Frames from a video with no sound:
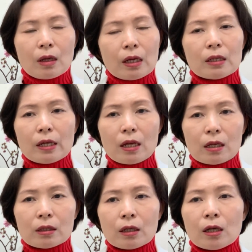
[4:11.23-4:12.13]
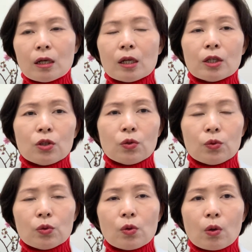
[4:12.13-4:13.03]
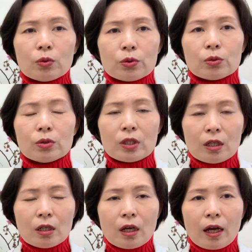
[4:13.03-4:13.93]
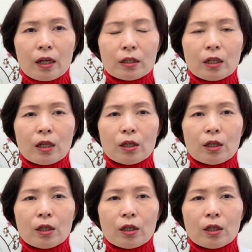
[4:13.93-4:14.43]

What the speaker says: And then you go to see, and